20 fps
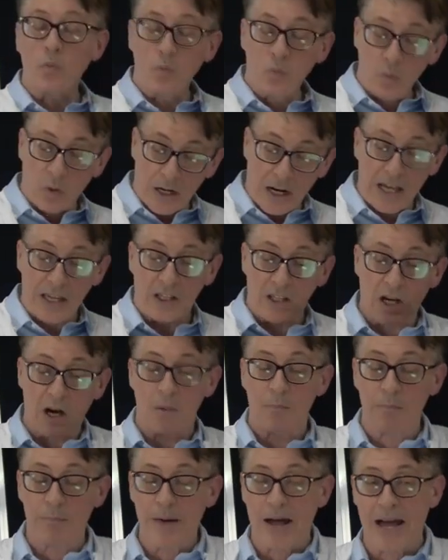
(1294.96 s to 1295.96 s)
when I
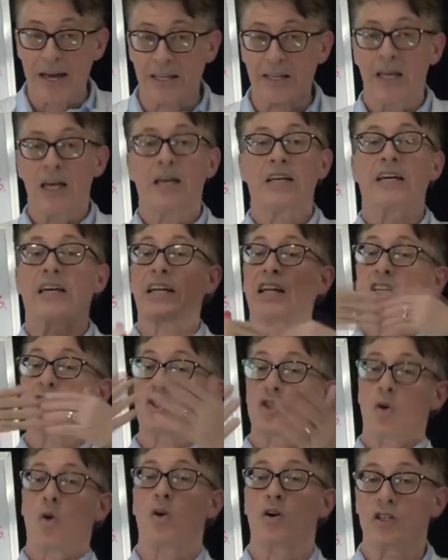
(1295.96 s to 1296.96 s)
come back, can I
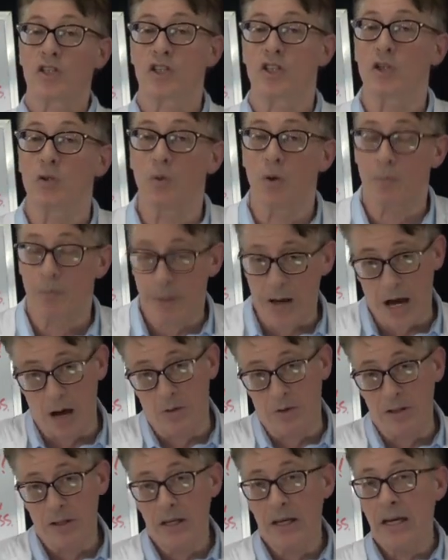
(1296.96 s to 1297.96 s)
talk to you
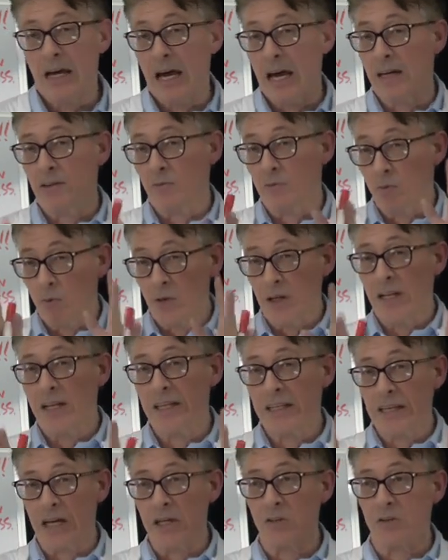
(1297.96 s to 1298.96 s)
about and
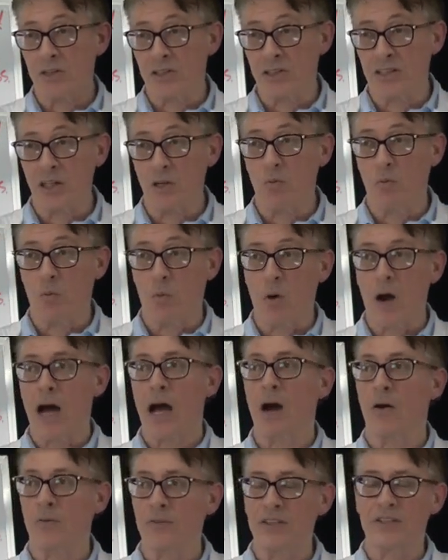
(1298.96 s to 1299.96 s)
really get you to see,
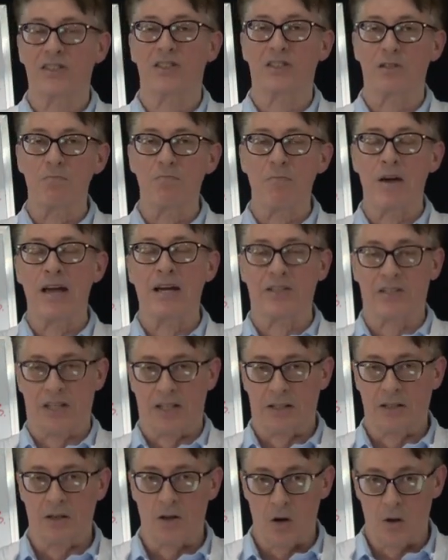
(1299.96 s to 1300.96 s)
wow, this is
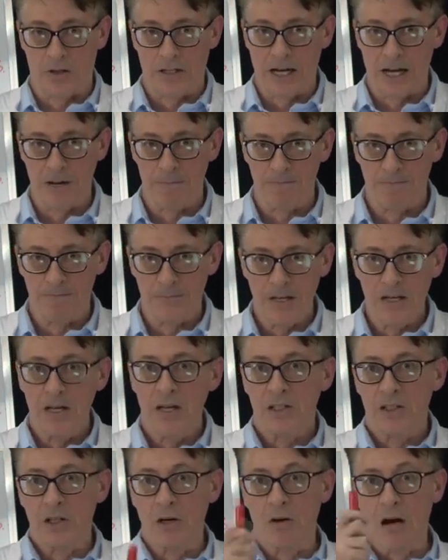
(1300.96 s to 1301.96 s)
amazing, okay?
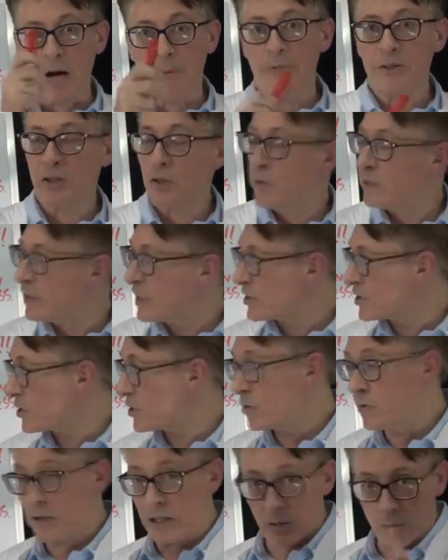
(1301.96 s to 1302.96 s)
So I'll be doing that
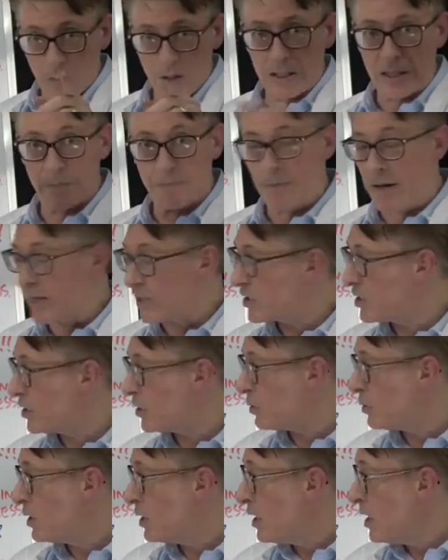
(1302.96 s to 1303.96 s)
soon. I will get back to
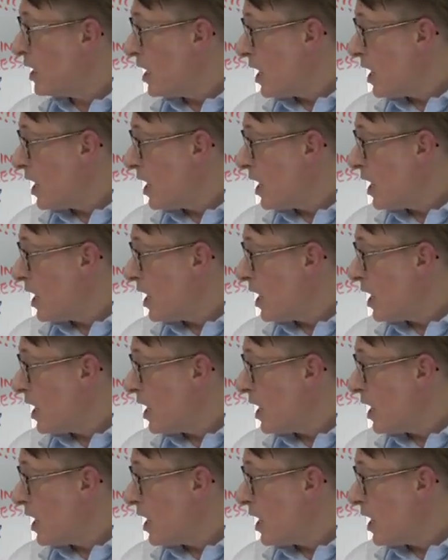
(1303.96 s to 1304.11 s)
you.